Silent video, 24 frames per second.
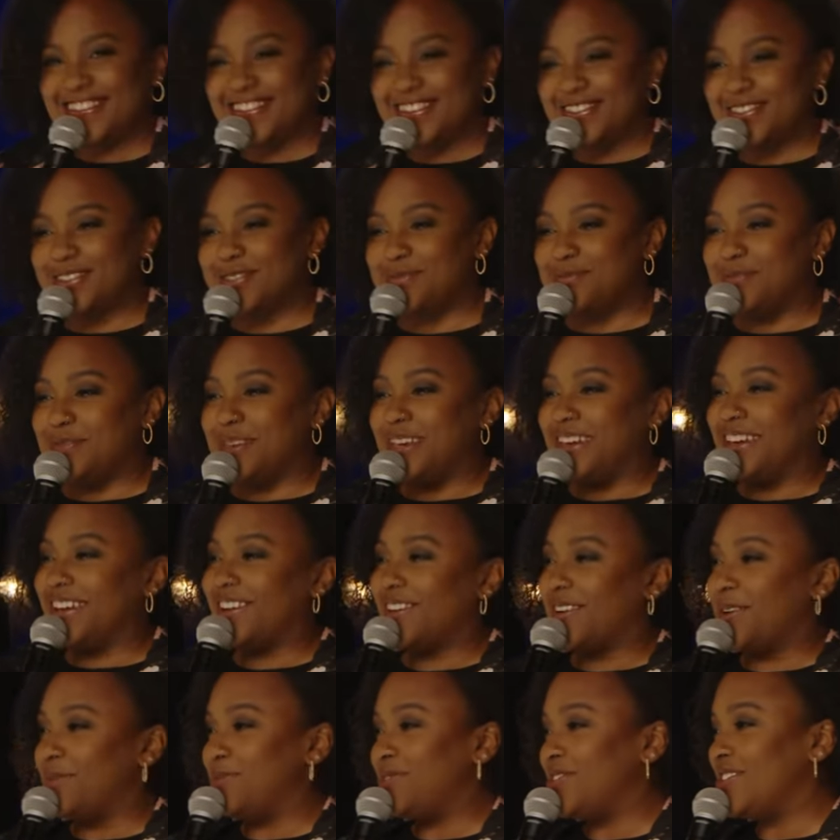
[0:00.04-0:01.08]
good to be
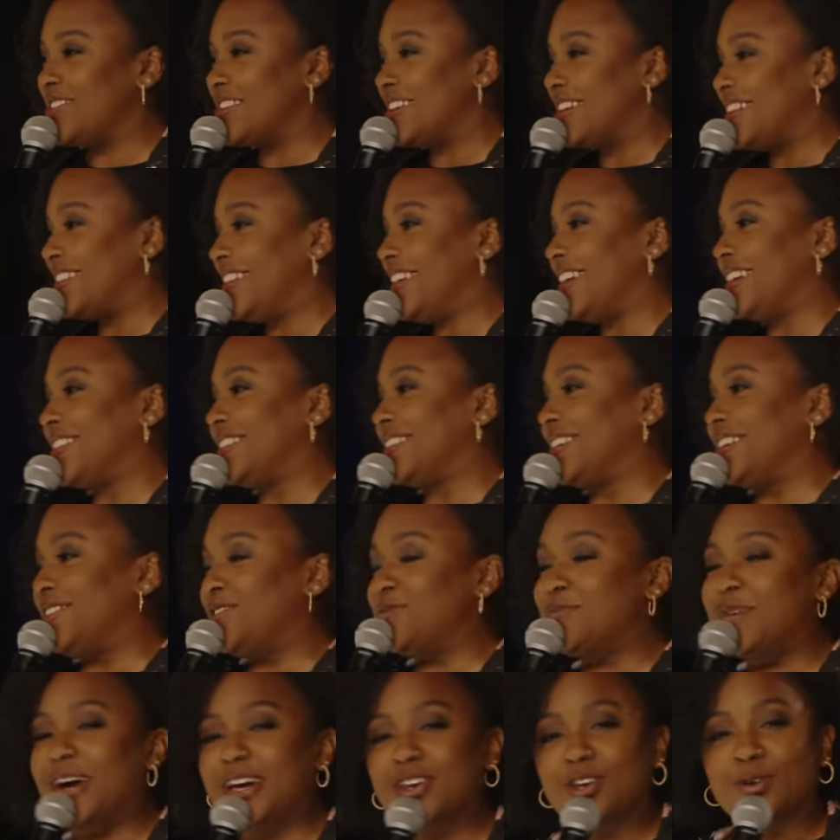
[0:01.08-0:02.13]
here. I'm Chanel Ali.
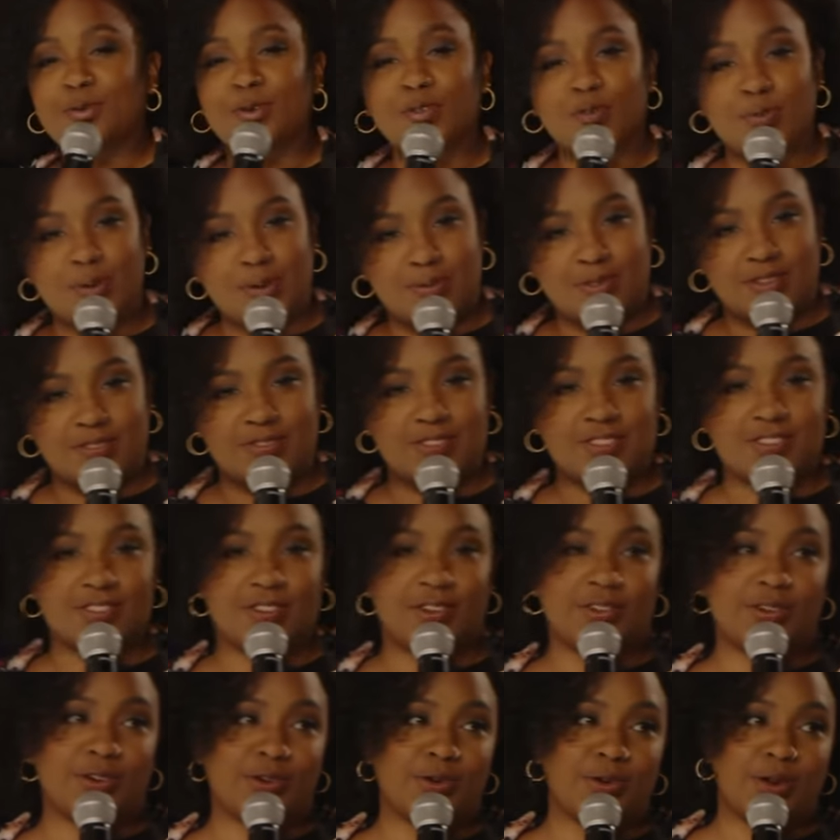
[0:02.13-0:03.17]
You might know me from MTV's
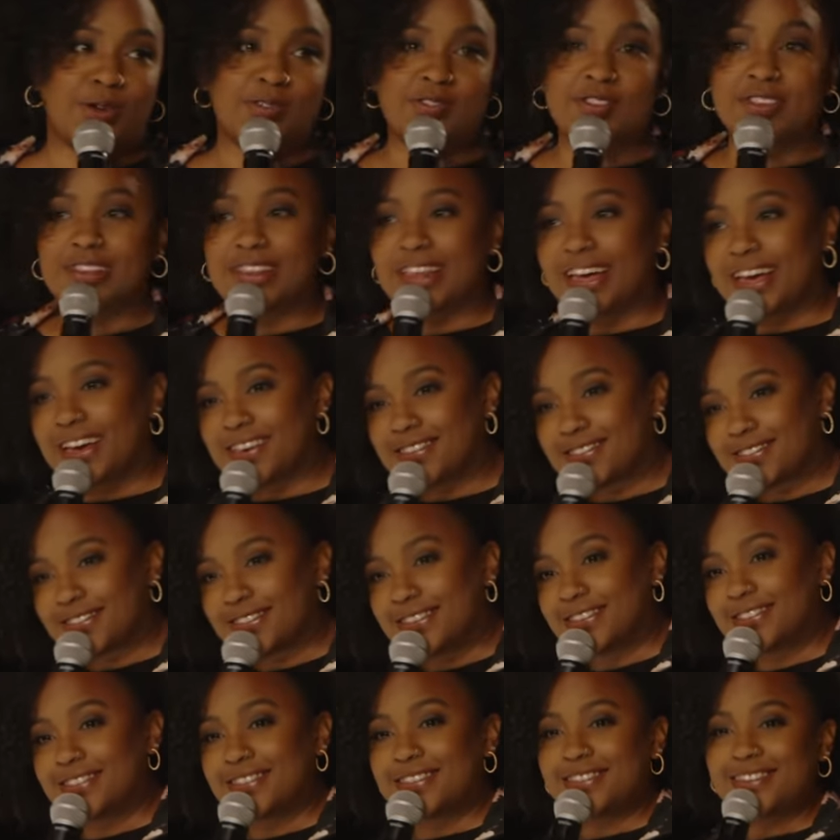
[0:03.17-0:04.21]
Girl Code. I was in the last
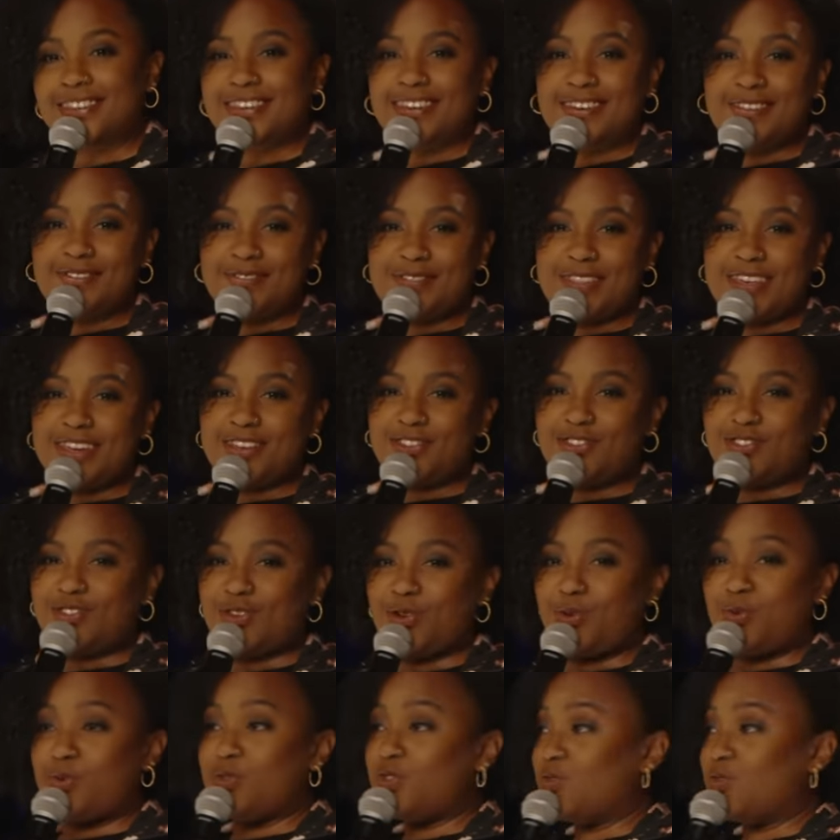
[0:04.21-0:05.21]
season of that show,